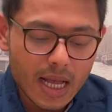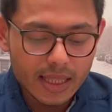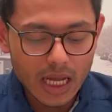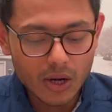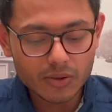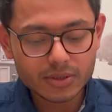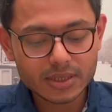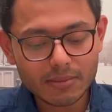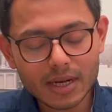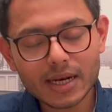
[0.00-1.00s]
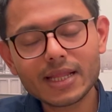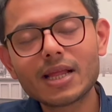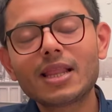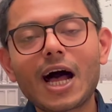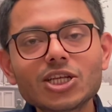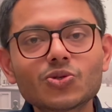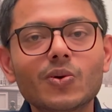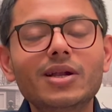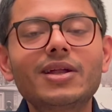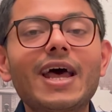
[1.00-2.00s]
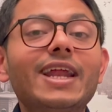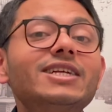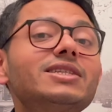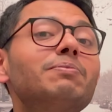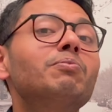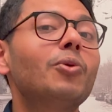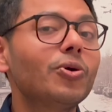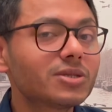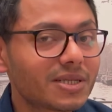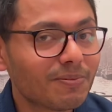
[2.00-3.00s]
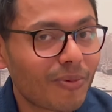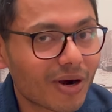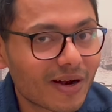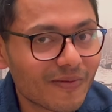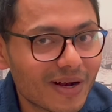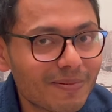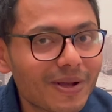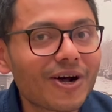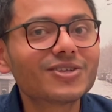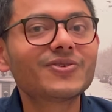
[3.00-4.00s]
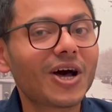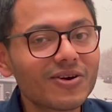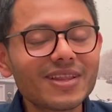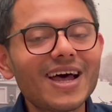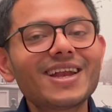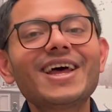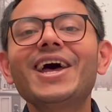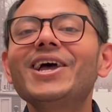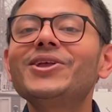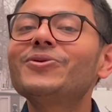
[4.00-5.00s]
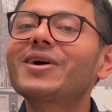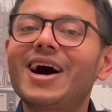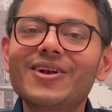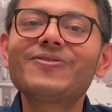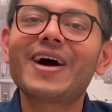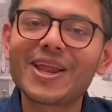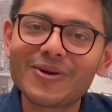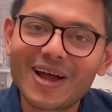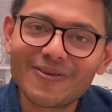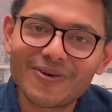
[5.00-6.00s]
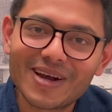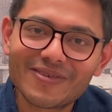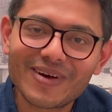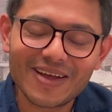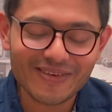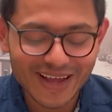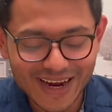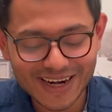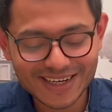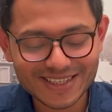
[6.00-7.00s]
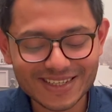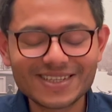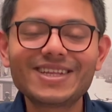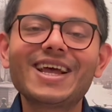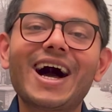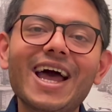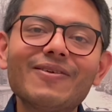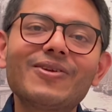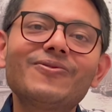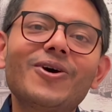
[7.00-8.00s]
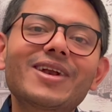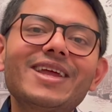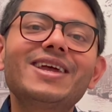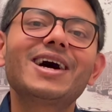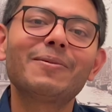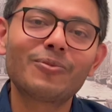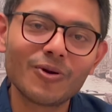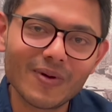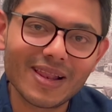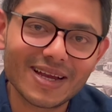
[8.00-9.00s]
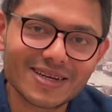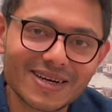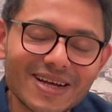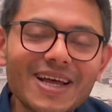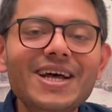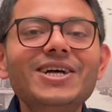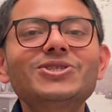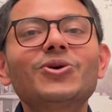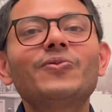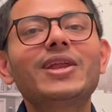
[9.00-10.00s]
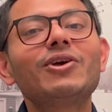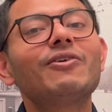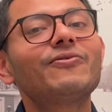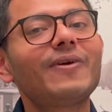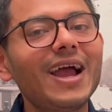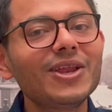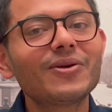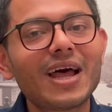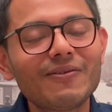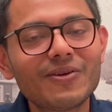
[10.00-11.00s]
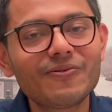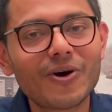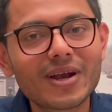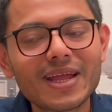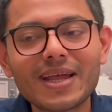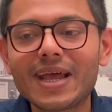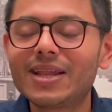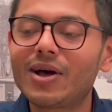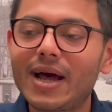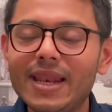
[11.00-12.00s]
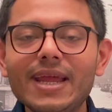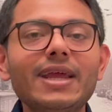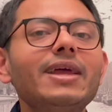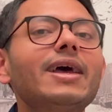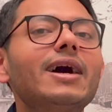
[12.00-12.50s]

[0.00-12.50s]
Now, similarly, the last one, and it's the most important one, because without that, you can't file your I-485, and it's the I-140 approval letter. So when you have filed your I-140 in any